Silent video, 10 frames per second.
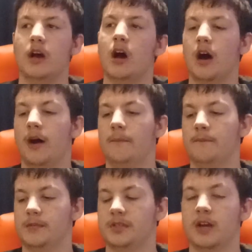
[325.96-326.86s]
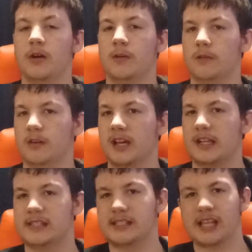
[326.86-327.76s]
Um, so
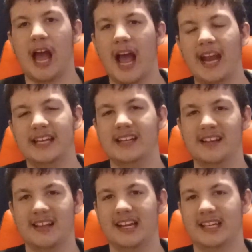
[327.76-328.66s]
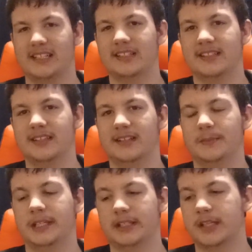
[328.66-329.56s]
it's kind of like oh
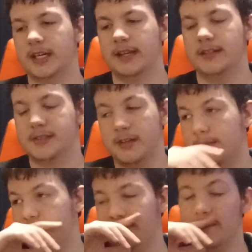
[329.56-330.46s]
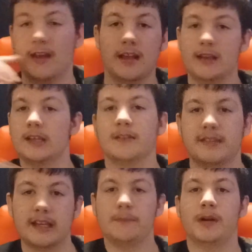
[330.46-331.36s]
my god, so. You'll
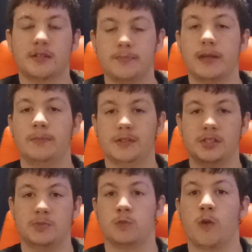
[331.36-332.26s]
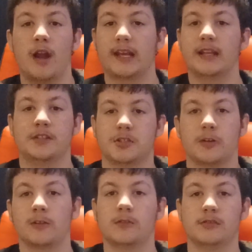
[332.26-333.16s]
see a bunch of people just running in
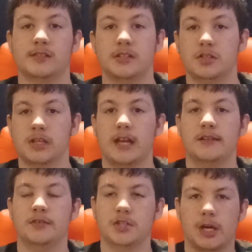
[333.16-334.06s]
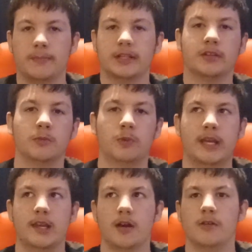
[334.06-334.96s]
circles and shit and jumping through
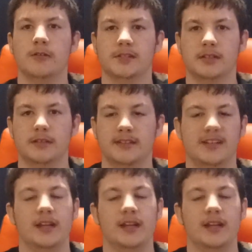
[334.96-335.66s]
windows and